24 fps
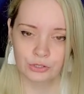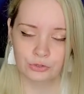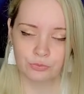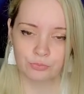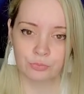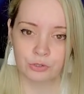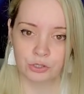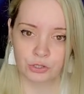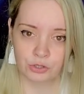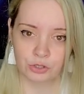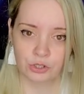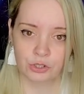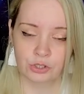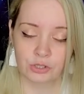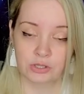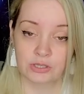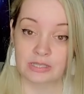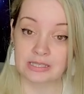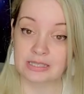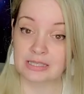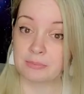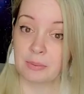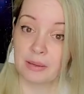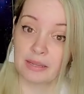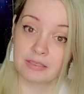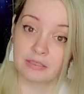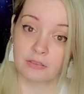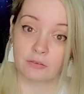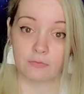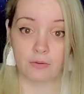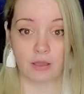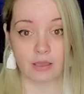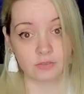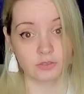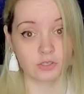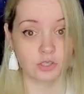Patricia, despite the
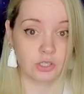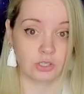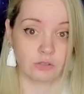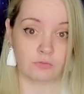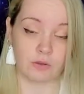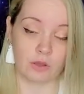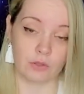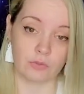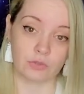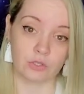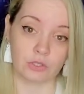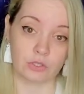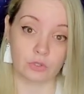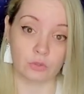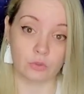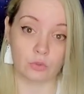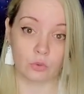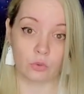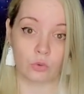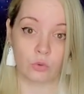fact that she found this new